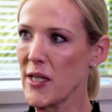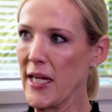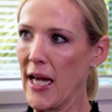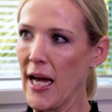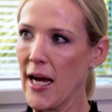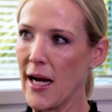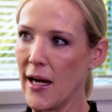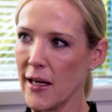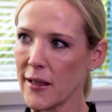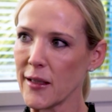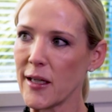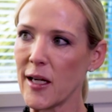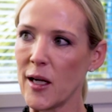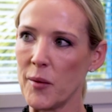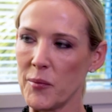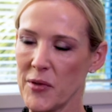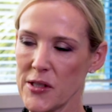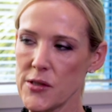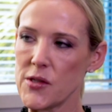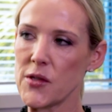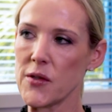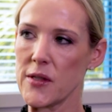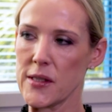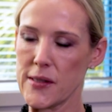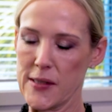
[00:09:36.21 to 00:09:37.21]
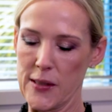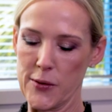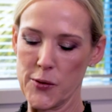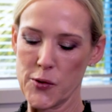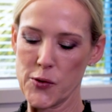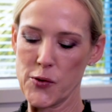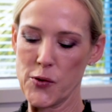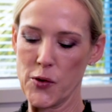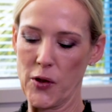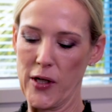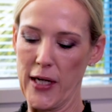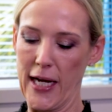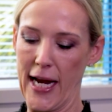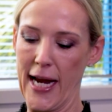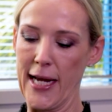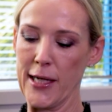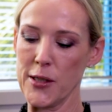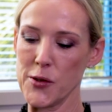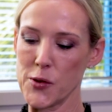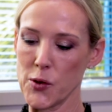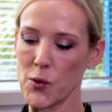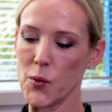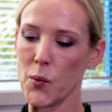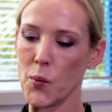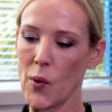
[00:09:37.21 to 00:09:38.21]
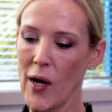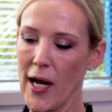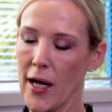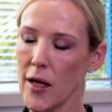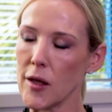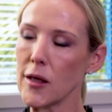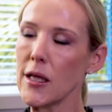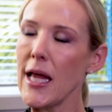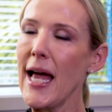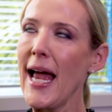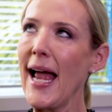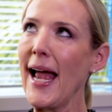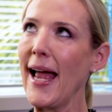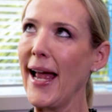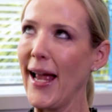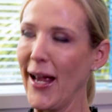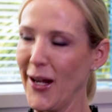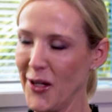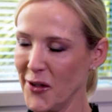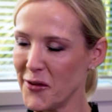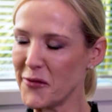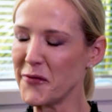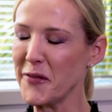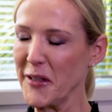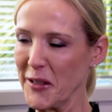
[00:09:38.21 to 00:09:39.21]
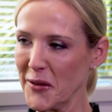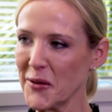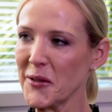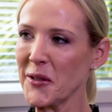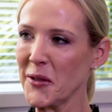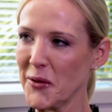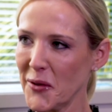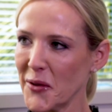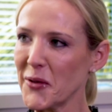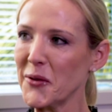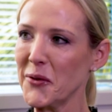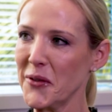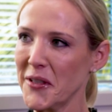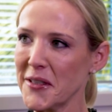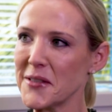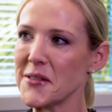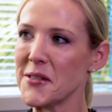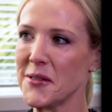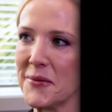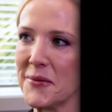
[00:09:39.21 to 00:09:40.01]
can't come into this industry and do well and feel included.